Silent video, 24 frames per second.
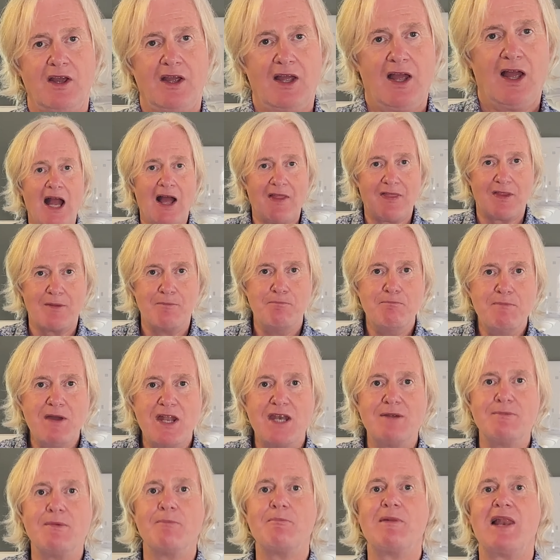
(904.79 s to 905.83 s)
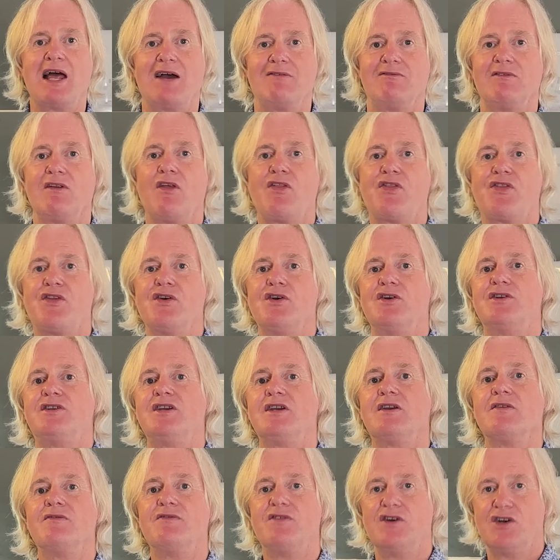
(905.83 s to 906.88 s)
at the minimum level of 30
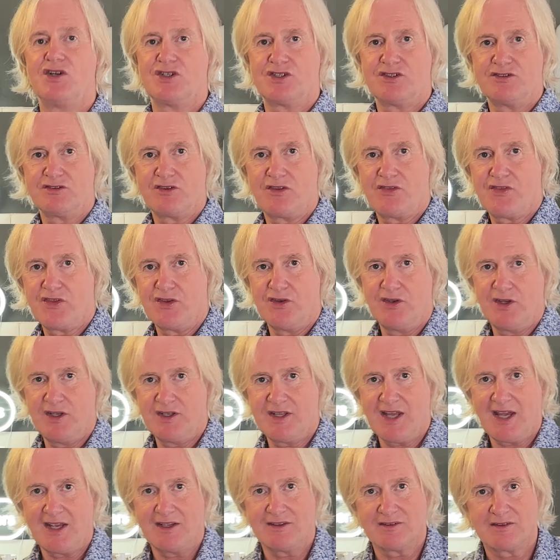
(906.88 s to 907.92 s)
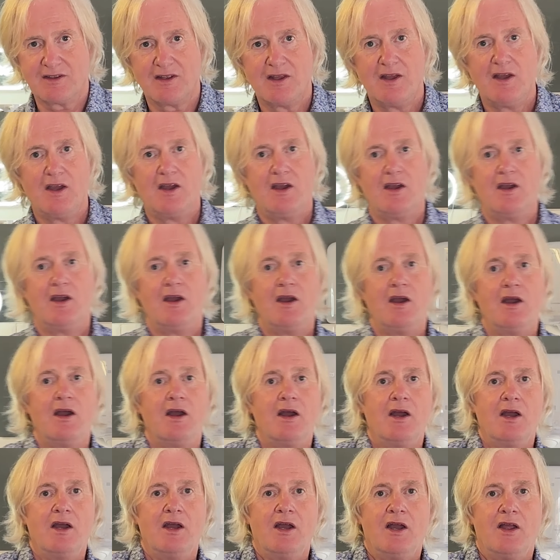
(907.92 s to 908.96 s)
conversions in 30 days.
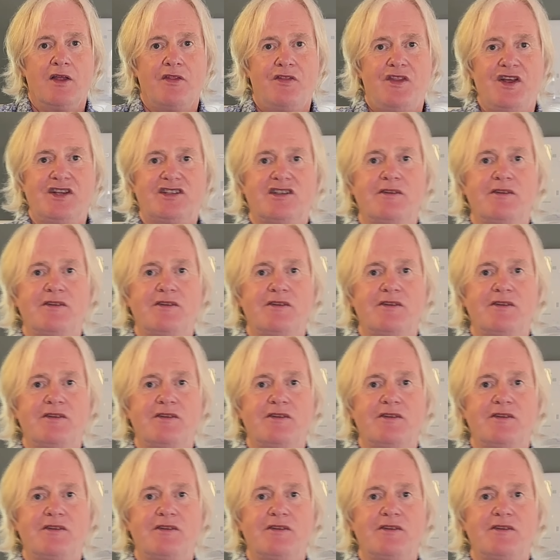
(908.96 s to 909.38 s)
This